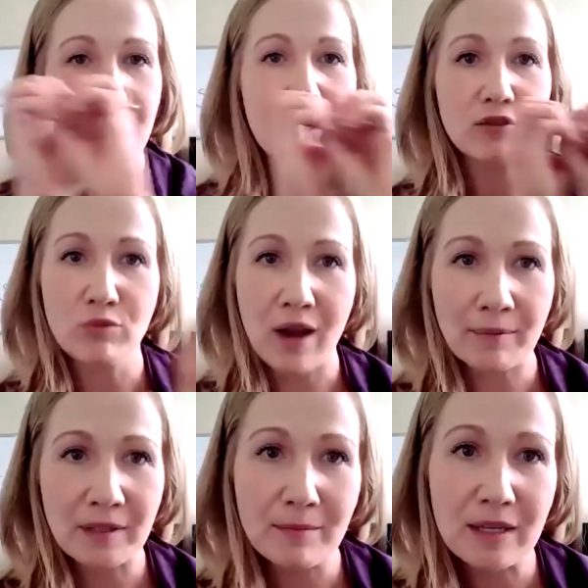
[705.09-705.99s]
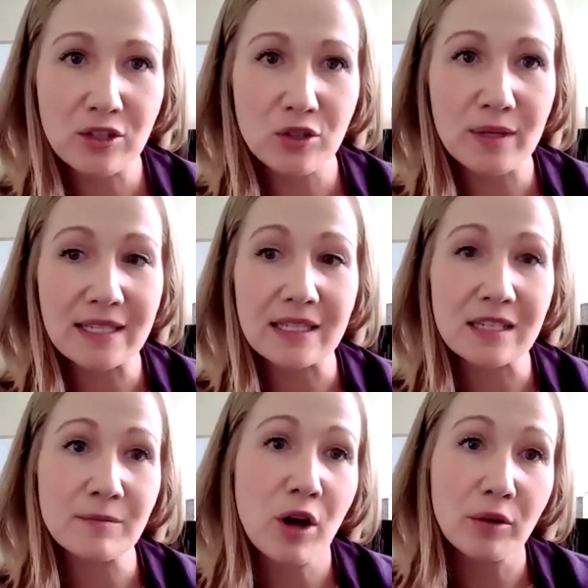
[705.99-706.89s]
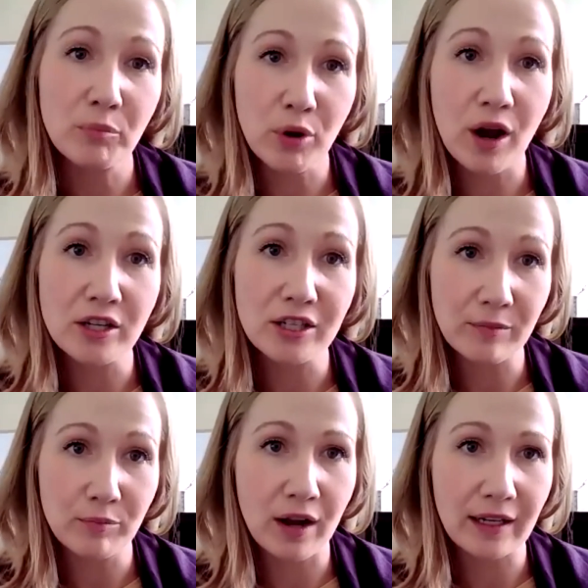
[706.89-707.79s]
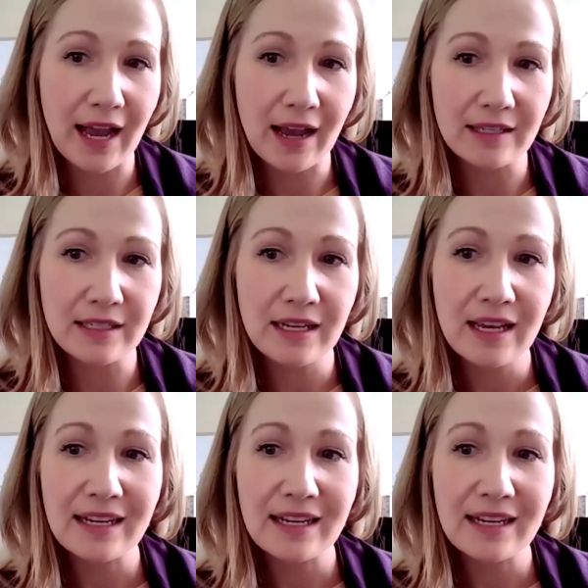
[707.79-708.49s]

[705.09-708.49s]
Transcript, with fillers: and dropped them into a system called Project Broadcast.